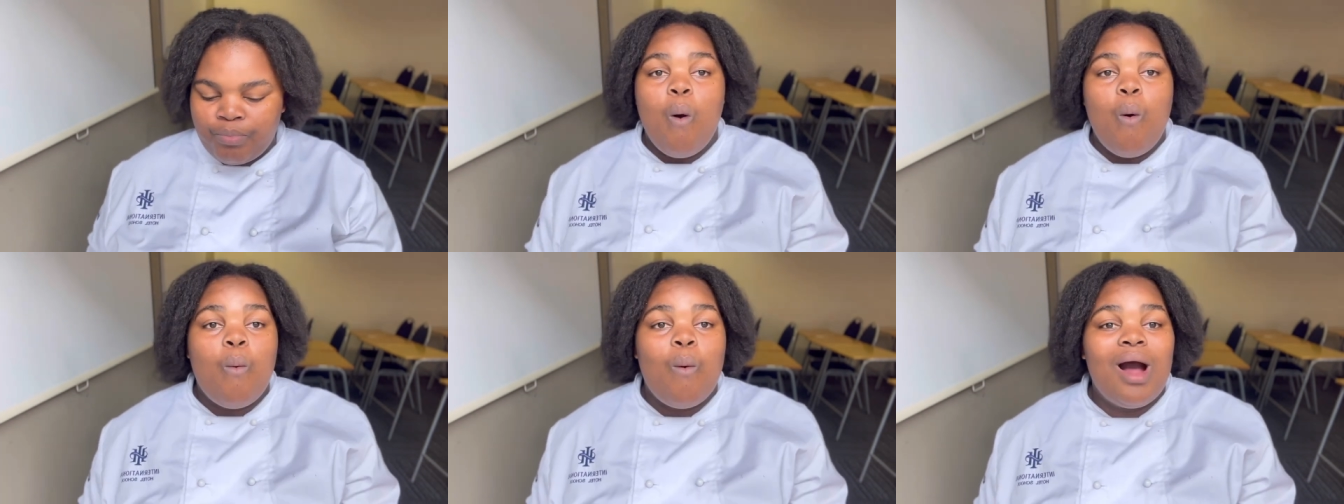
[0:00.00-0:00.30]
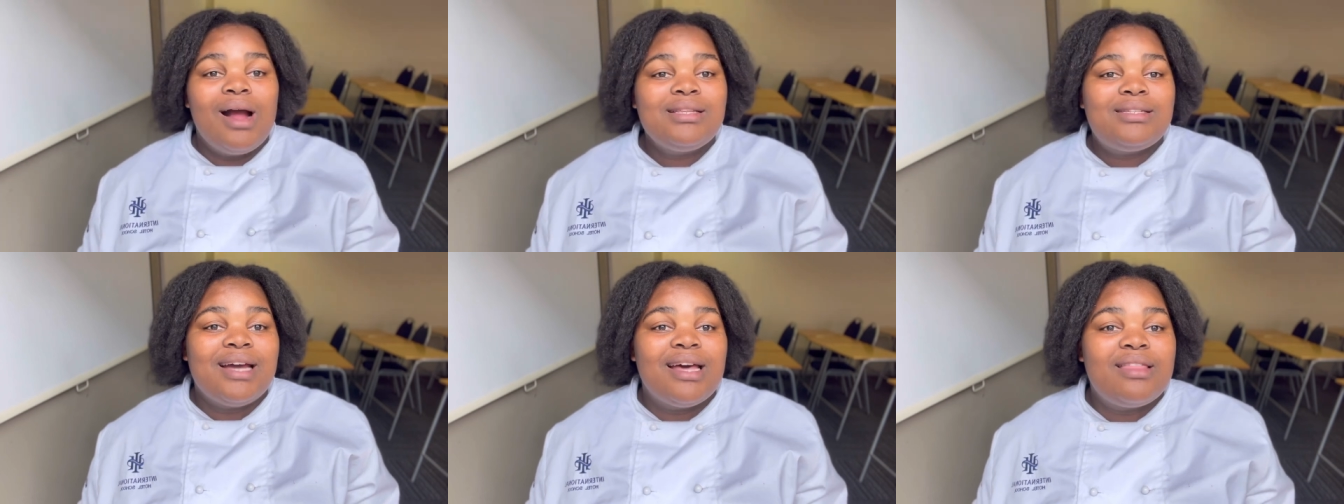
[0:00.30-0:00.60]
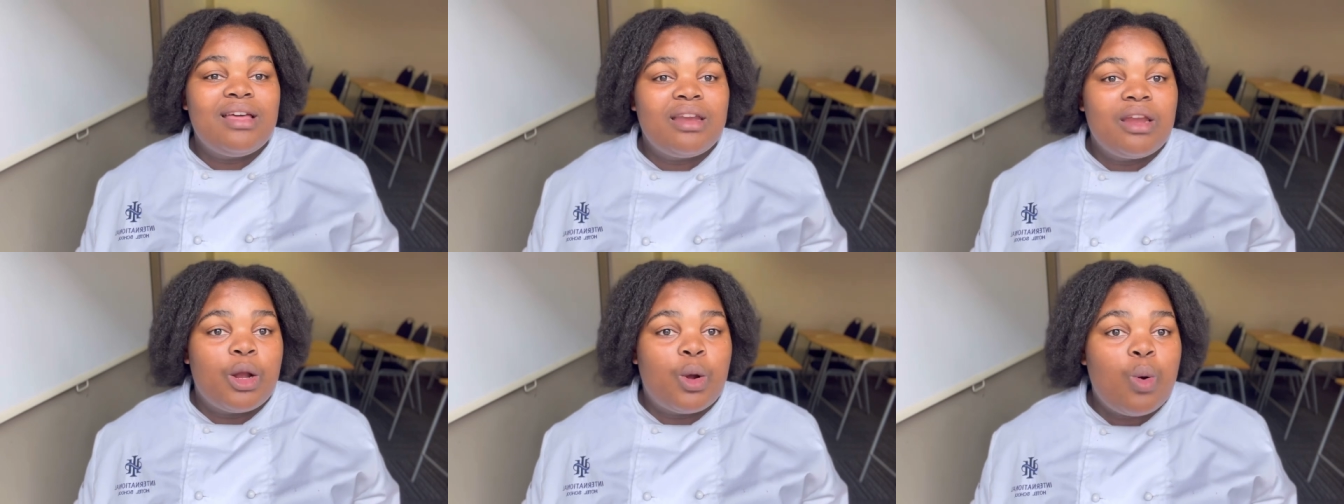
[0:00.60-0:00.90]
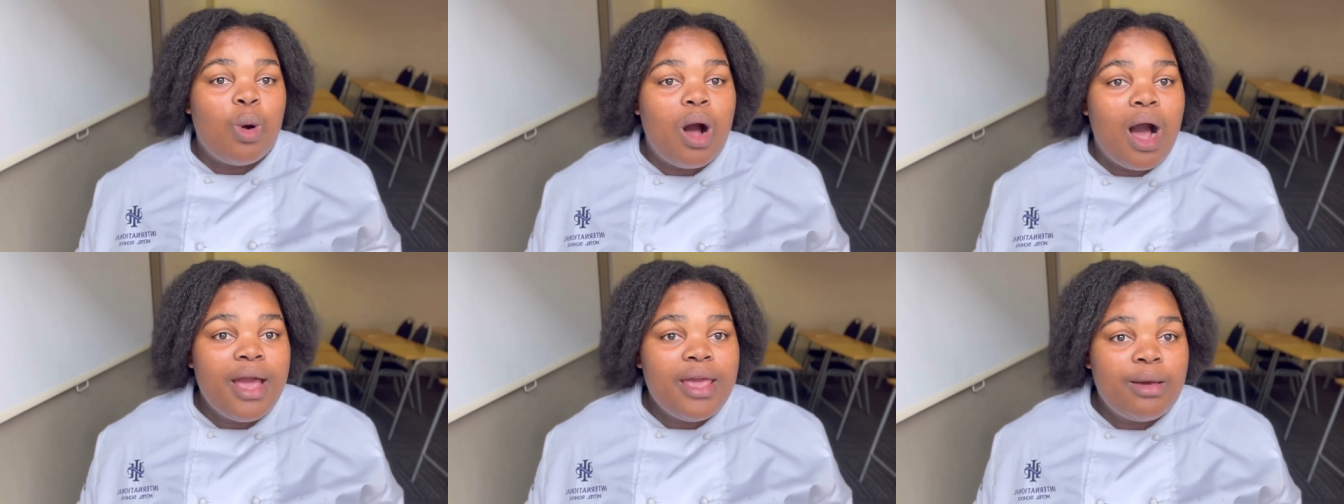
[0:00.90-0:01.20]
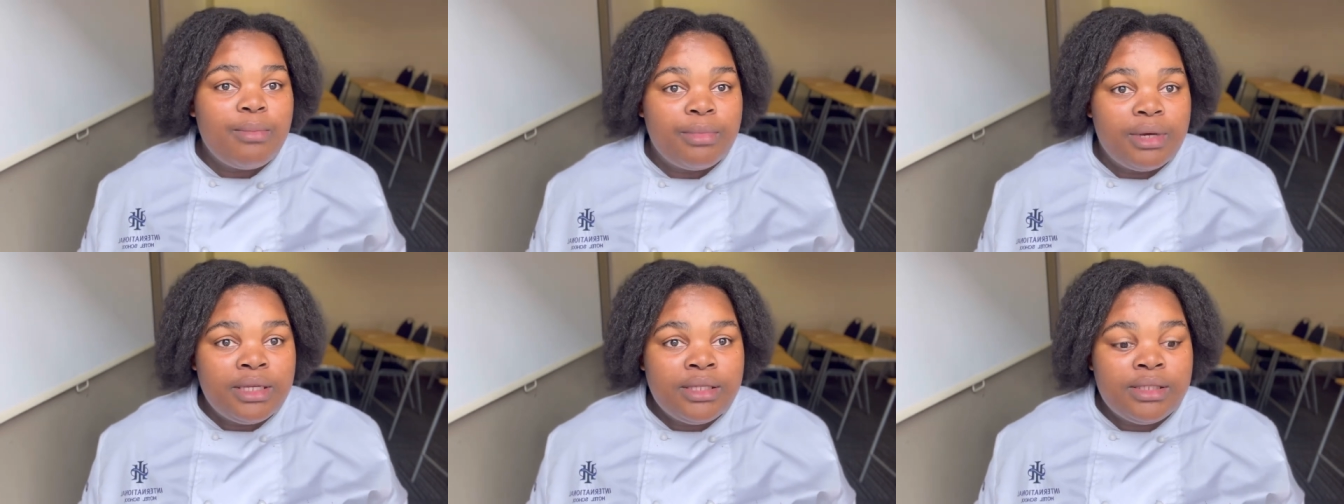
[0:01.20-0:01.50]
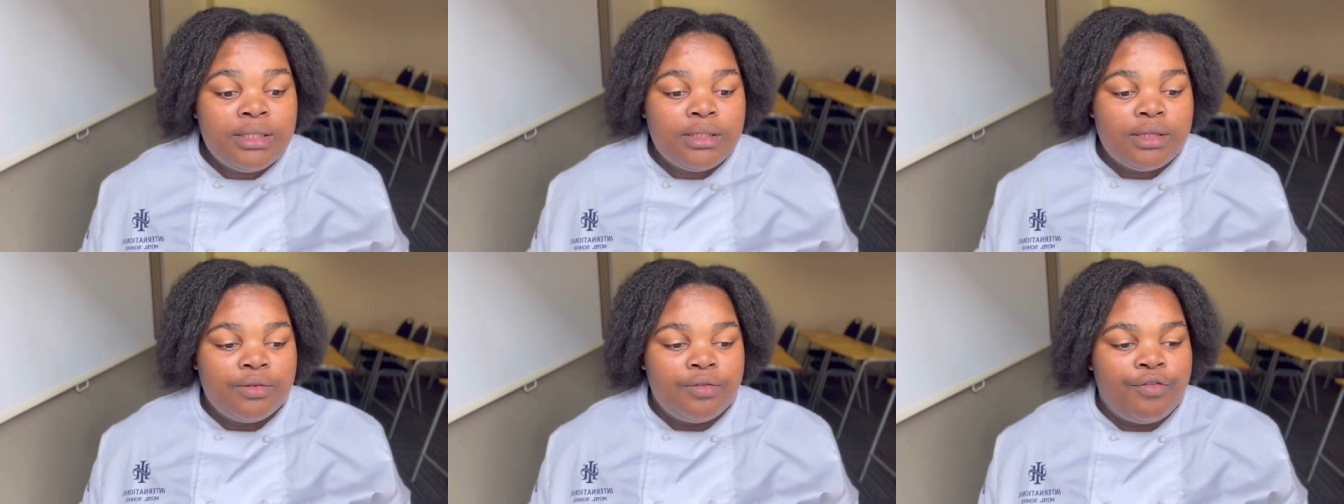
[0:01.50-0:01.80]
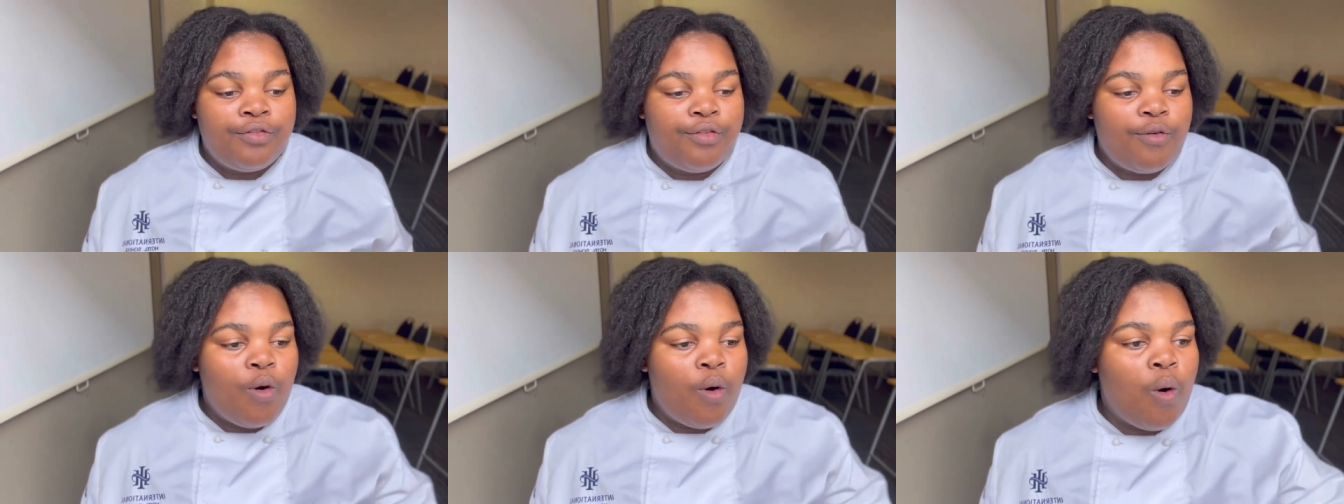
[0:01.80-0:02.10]
what are the requirements
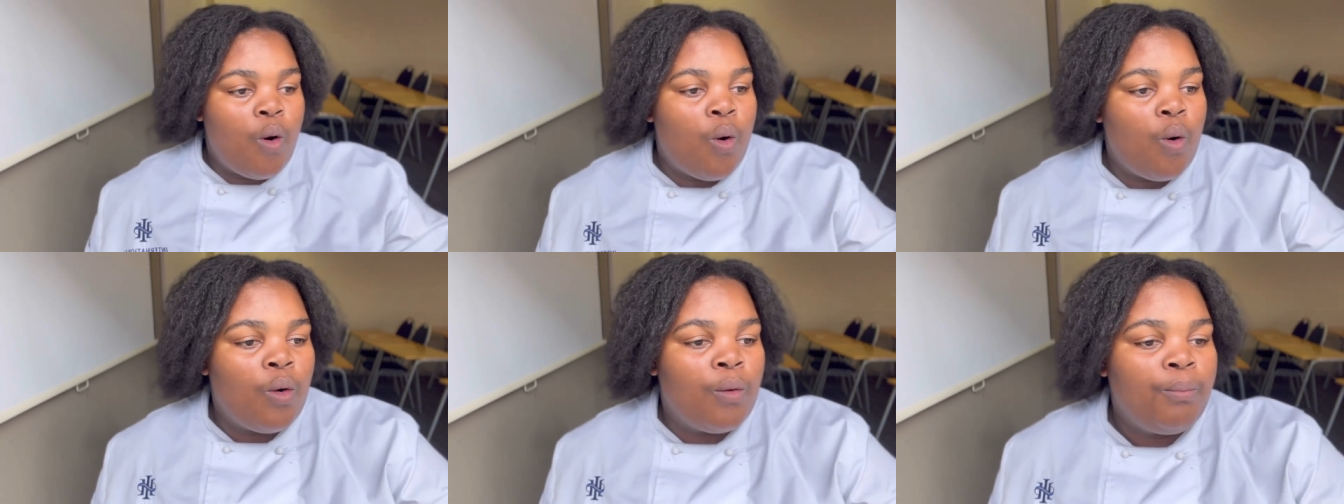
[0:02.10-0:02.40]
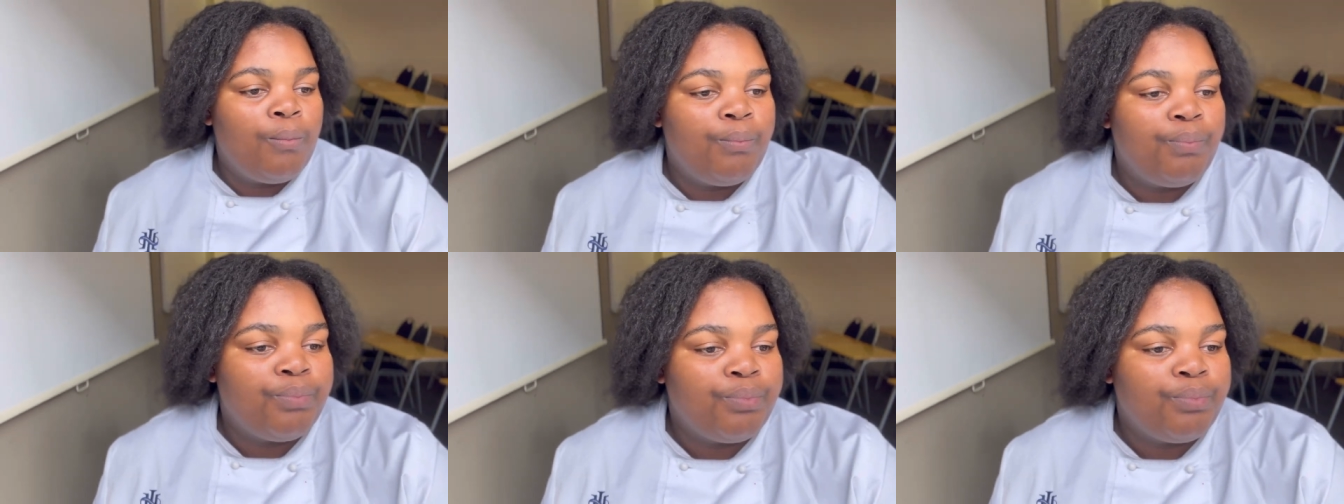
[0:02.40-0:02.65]
for